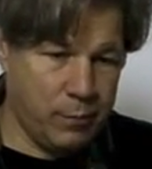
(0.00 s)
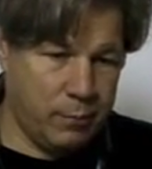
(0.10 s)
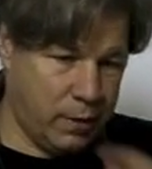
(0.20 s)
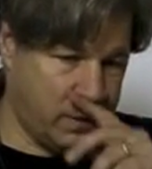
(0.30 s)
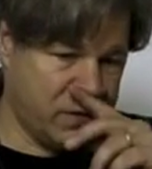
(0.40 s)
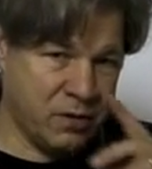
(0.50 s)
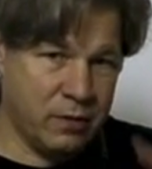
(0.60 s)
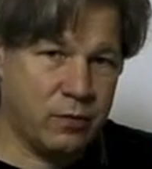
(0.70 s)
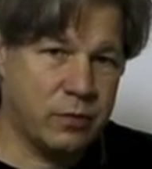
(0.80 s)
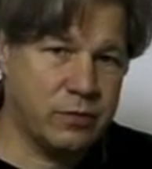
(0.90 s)
making sure,
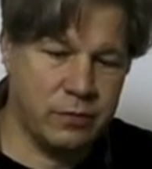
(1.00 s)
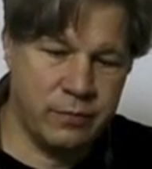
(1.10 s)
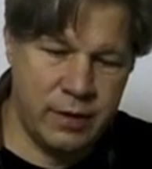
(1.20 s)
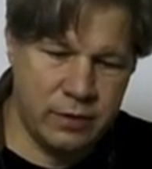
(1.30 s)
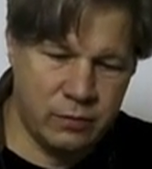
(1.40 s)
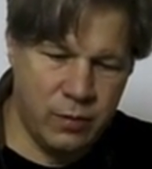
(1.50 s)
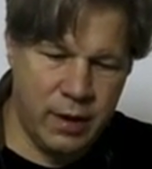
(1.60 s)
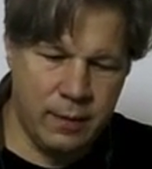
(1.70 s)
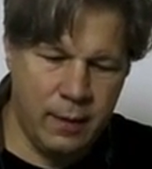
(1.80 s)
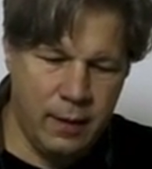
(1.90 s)
of course, your reed is
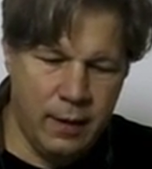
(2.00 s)
wet.